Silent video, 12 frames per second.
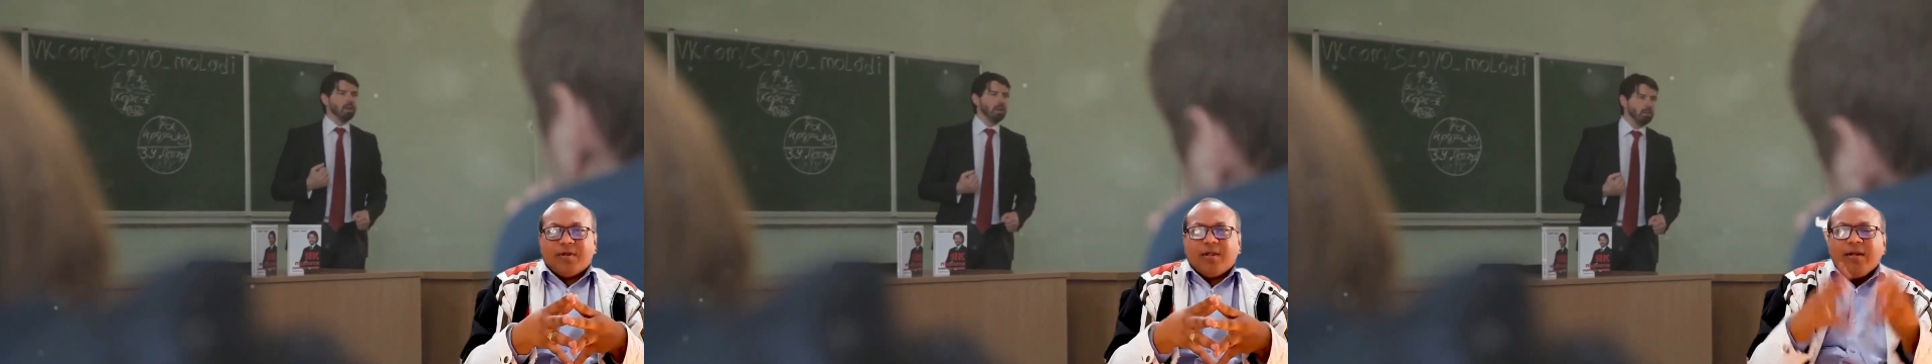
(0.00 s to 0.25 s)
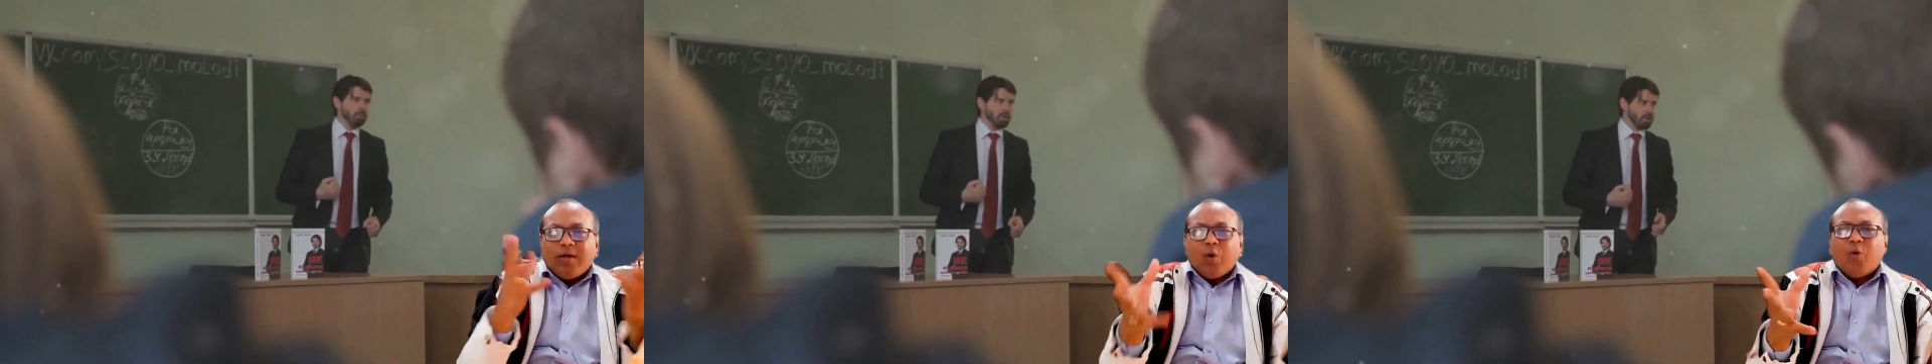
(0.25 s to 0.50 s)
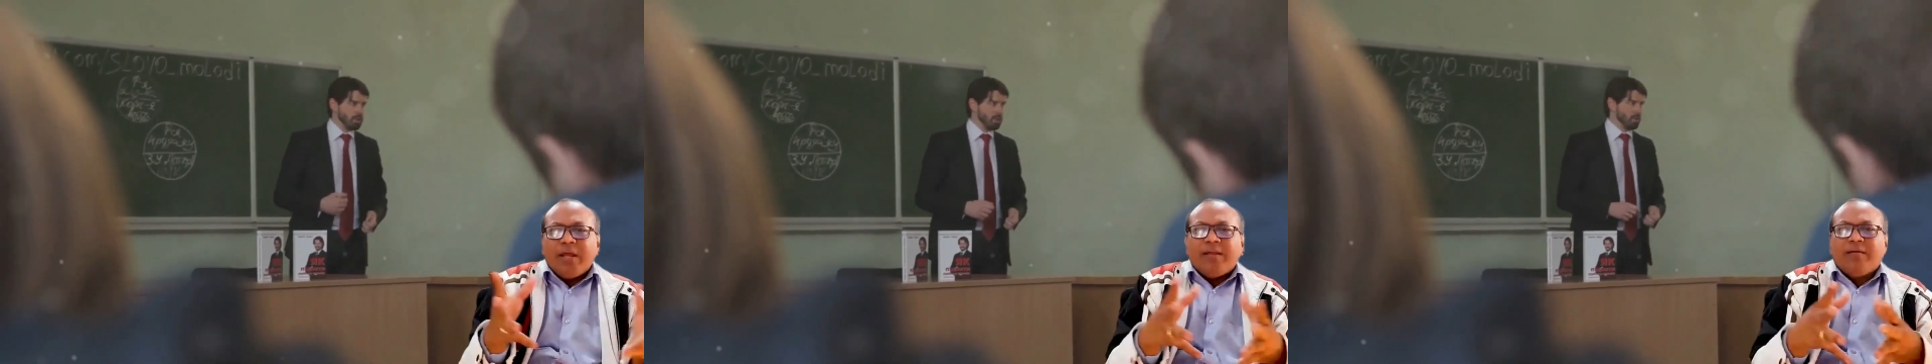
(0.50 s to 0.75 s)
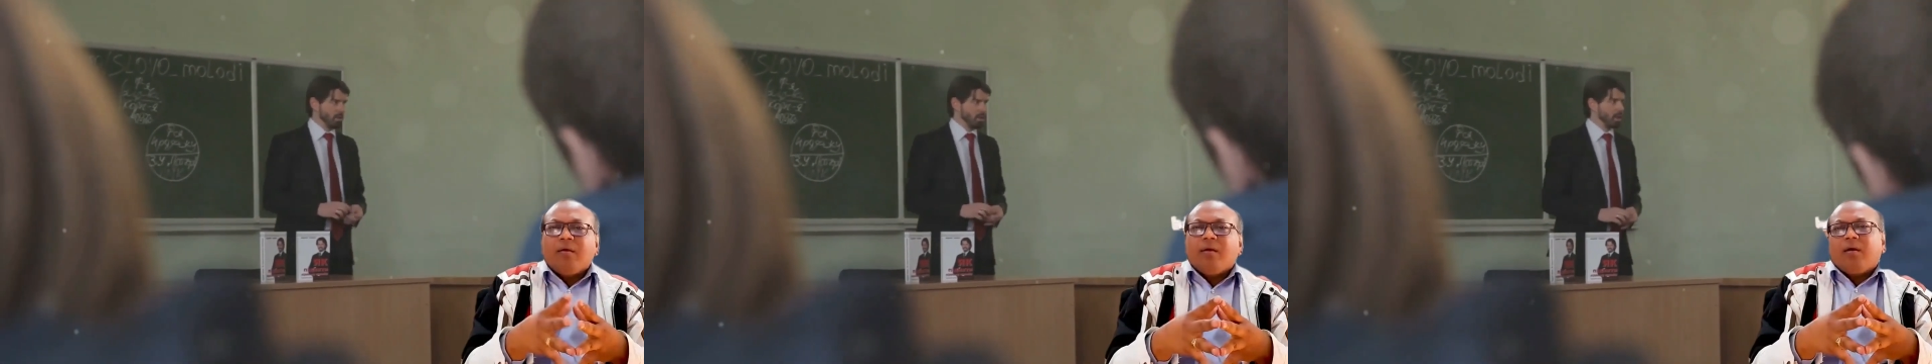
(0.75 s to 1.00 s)

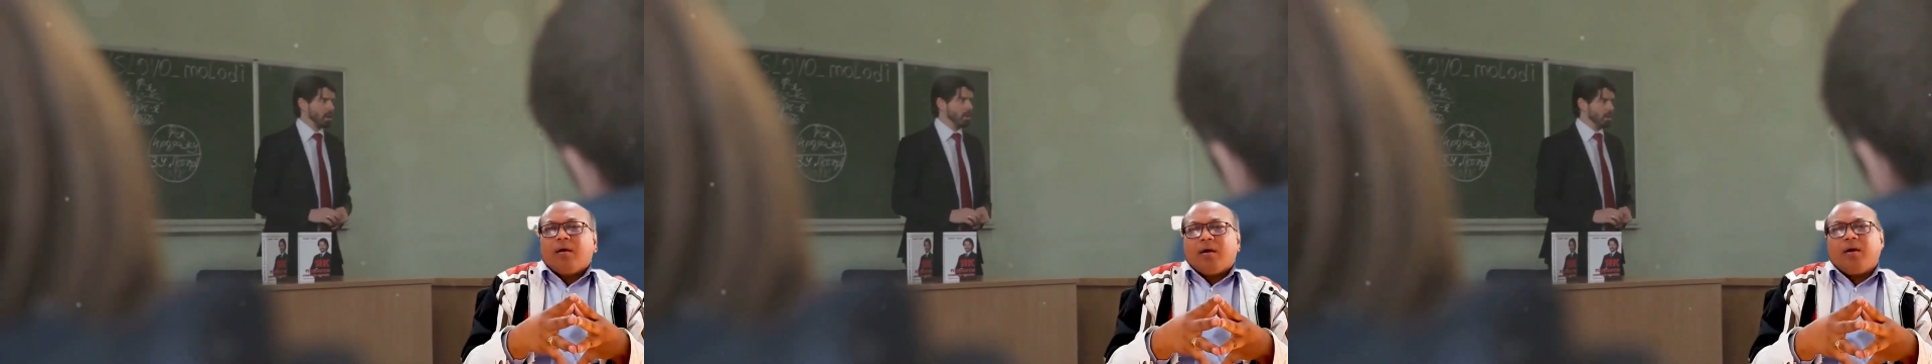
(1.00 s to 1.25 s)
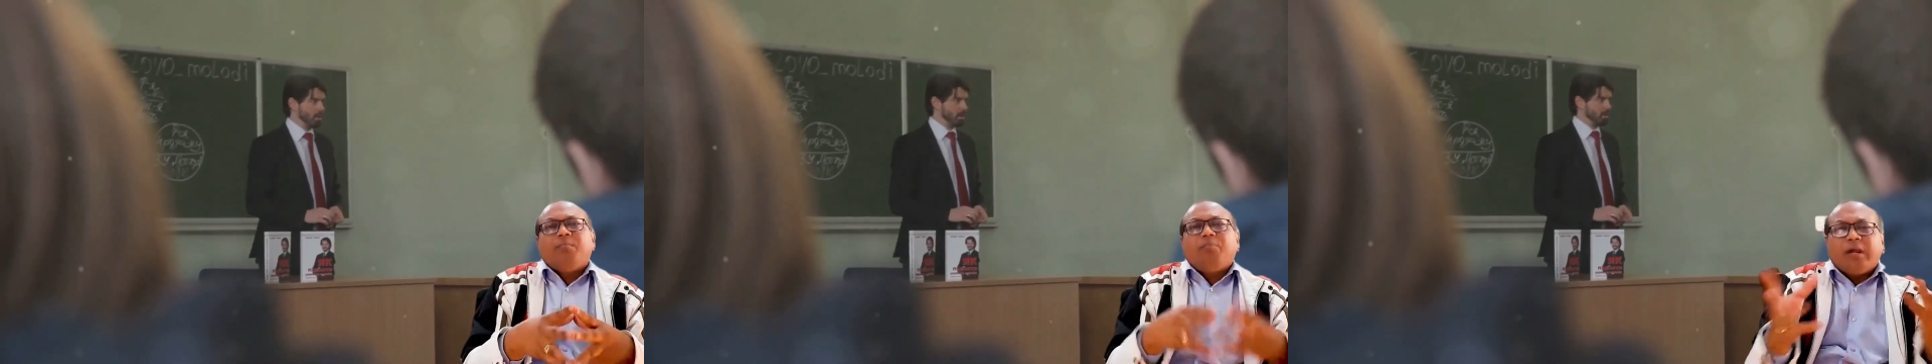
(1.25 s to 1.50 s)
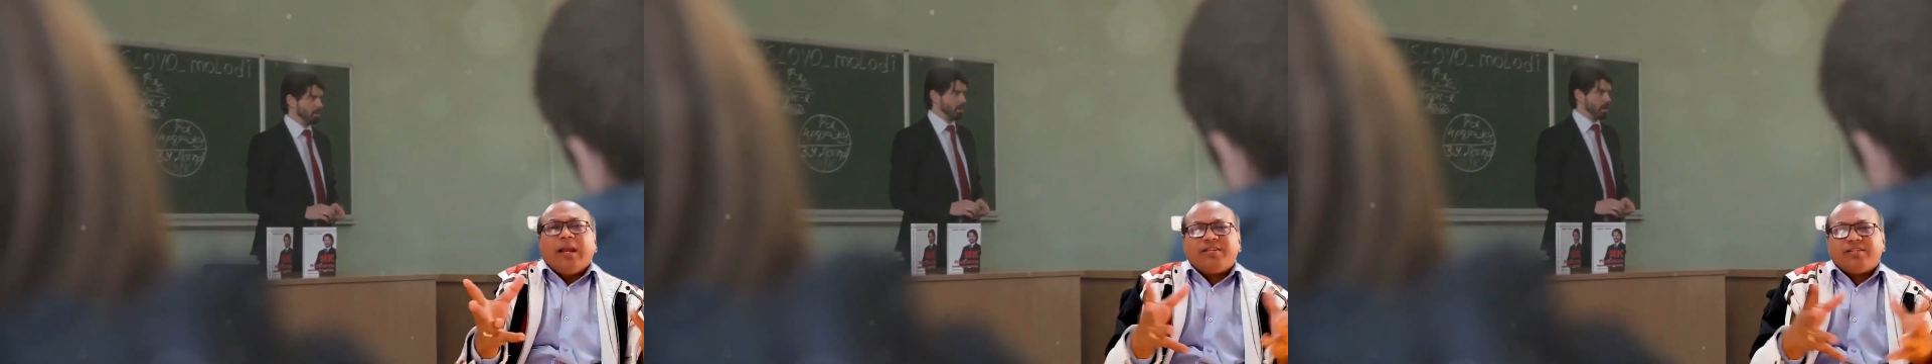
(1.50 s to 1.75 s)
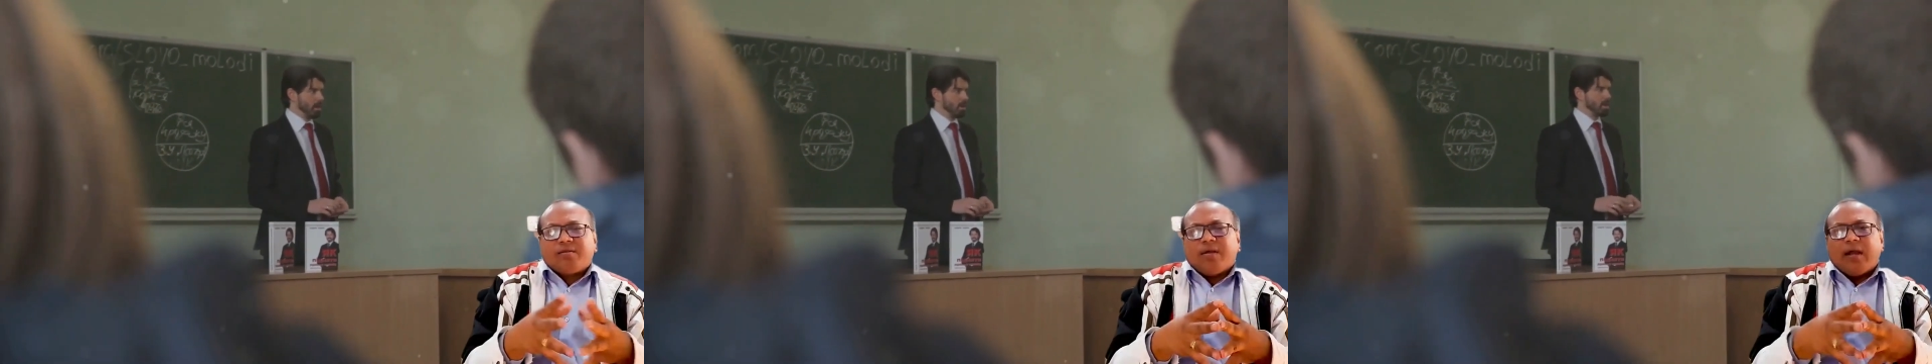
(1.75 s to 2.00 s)
including
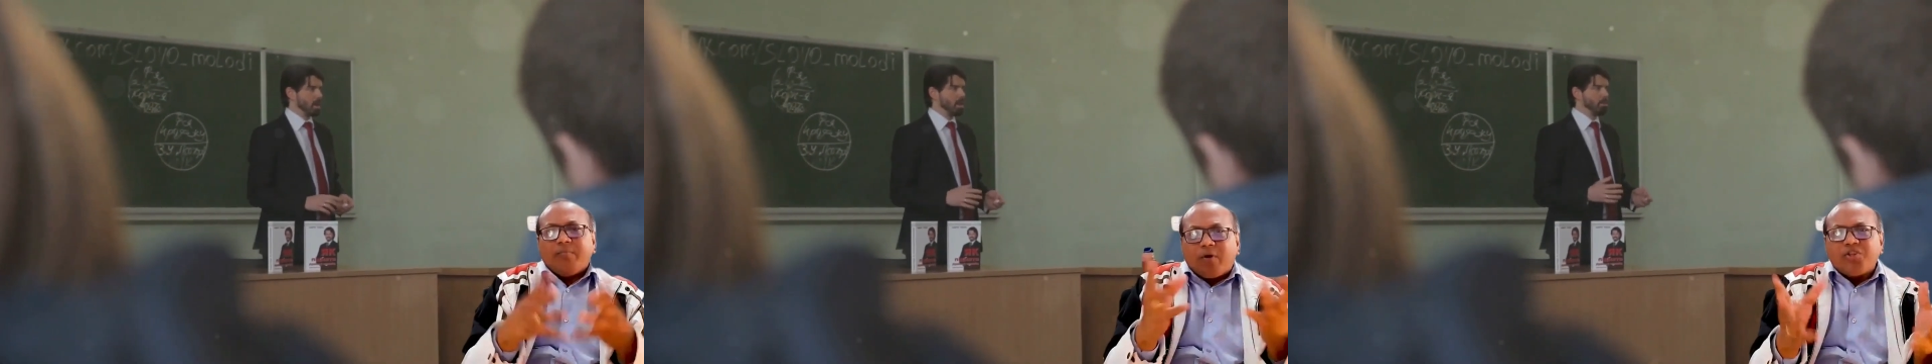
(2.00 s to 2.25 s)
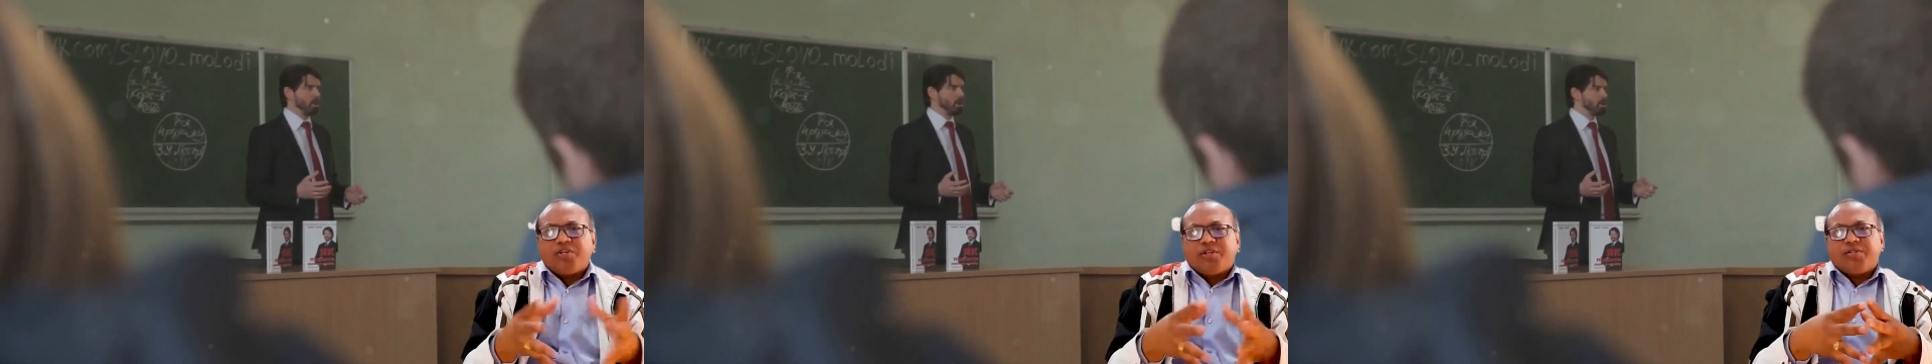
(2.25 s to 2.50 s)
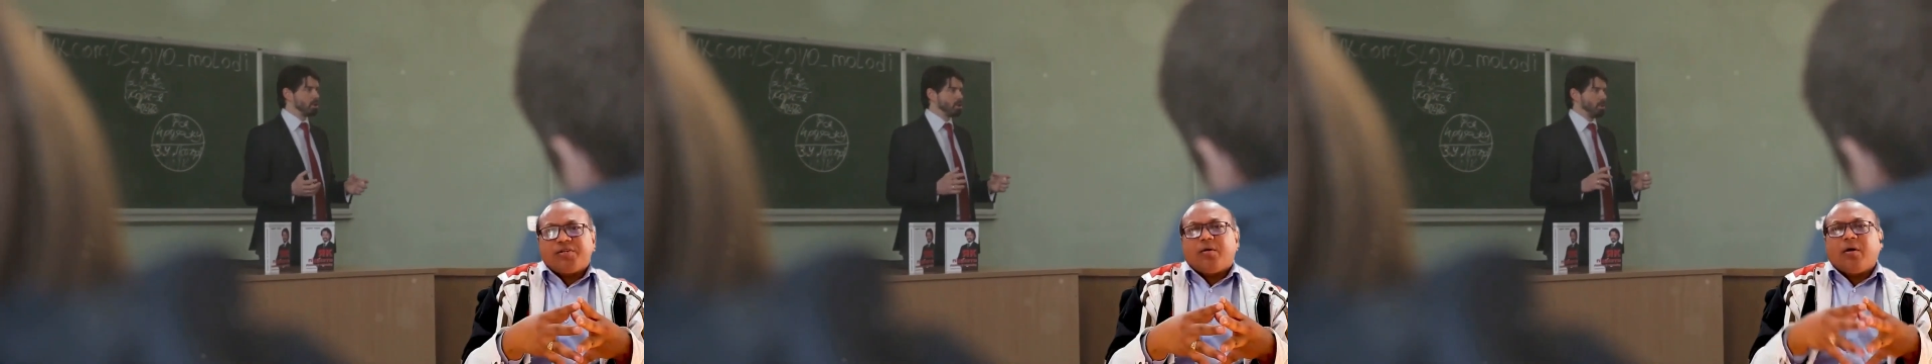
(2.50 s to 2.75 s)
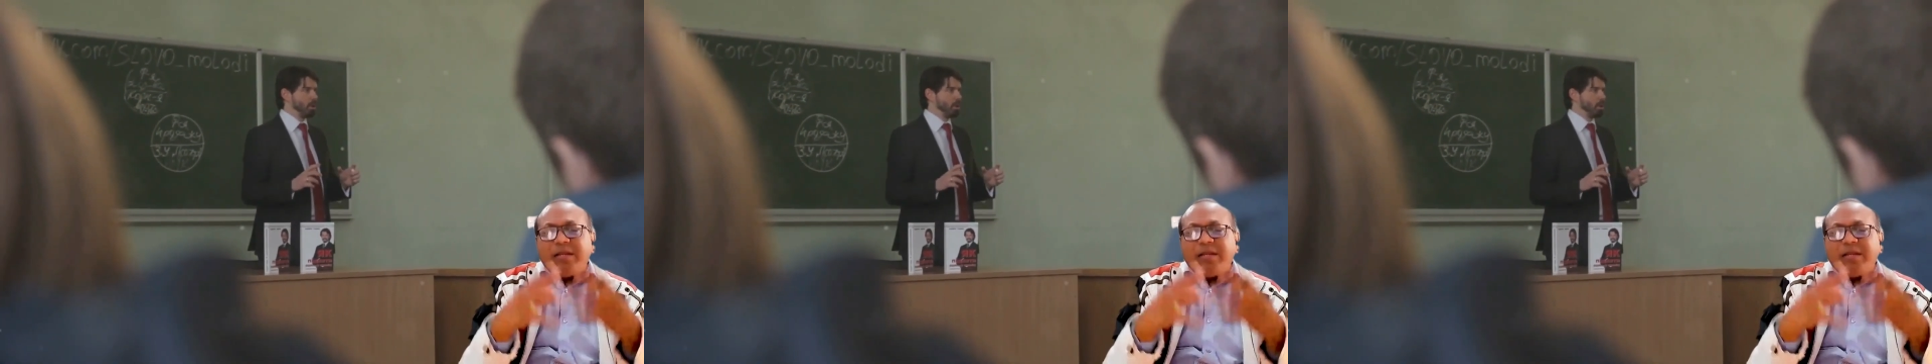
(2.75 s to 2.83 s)
booklets and brochures or